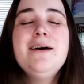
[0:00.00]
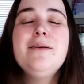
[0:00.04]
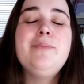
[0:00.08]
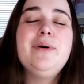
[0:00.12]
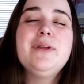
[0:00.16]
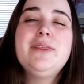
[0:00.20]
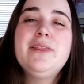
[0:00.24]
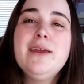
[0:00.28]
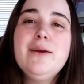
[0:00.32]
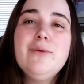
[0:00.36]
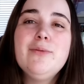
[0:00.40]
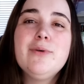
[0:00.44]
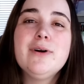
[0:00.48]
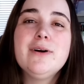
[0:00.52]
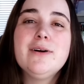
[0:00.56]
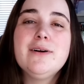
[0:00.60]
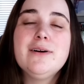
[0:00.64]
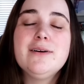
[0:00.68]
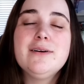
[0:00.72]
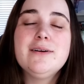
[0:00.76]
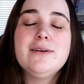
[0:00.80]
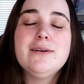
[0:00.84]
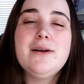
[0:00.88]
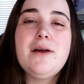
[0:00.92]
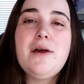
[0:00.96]
but they
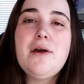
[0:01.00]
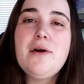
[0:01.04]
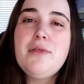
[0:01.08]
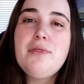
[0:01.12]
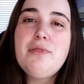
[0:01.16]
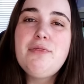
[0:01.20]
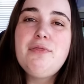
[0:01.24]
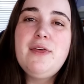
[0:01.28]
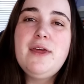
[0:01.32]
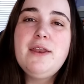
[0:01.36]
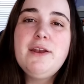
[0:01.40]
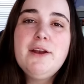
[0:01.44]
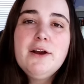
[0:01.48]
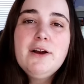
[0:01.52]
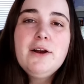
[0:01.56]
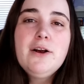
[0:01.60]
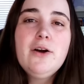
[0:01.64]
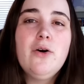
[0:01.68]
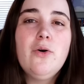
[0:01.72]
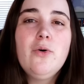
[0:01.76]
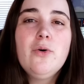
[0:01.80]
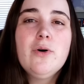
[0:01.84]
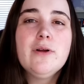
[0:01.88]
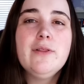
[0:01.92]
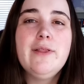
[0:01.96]
were thinner,
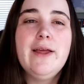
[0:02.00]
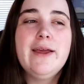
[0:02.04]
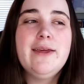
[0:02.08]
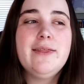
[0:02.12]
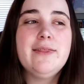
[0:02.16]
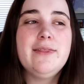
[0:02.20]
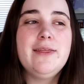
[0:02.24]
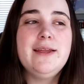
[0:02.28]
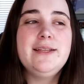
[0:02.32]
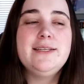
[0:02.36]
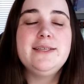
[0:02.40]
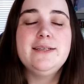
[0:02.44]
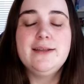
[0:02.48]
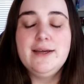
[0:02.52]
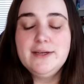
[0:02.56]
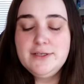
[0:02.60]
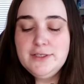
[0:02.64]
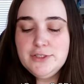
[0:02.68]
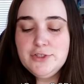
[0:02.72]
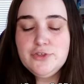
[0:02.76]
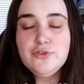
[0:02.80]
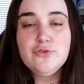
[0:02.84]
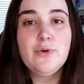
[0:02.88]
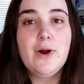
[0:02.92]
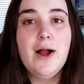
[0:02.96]
or like they didn't, I
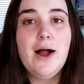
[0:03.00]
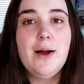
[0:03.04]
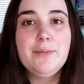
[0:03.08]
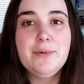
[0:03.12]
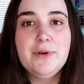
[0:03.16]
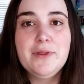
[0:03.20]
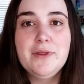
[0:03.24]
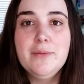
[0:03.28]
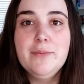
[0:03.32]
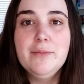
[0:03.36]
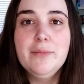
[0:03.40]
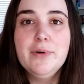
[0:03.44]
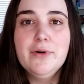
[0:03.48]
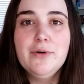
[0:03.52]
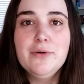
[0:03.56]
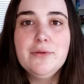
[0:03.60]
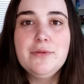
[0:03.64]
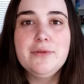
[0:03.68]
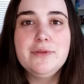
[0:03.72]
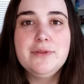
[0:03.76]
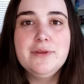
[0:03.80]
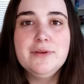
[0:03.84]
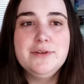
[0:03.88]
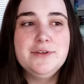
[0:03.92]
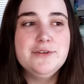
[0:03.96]
just dropped them
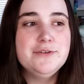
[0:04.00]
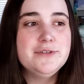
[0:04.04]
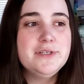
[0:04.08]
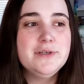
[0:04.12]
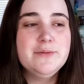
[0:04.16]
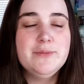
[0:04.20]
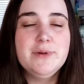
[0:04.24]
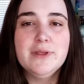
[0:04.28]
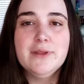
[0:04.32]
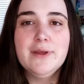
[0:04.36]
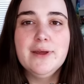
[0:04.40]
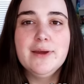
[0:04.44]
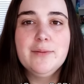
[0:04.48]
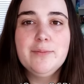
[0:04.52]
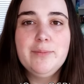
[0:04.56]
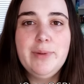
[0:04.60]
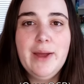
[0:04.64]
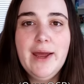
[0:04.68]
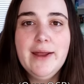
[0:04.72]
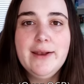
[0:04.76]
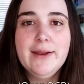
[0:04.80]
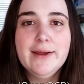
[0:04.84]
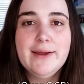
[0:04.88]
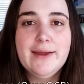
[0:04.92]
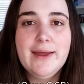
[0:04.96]
both. Did you see me like
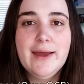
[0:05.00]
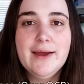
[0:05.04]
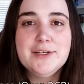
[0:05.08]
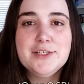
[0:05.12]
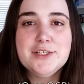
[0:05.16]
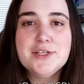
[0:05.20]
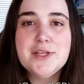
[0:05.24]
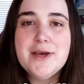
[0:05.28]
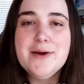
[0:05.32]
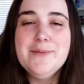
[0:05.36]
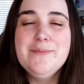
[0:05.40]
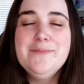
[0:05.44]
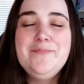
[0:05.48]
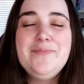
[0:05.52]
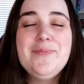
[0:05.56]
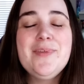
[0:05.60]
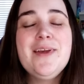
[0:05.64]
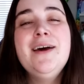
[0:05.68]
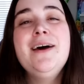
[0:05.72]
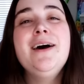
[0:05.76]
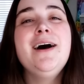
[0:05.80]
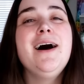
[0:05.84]
panic catch them?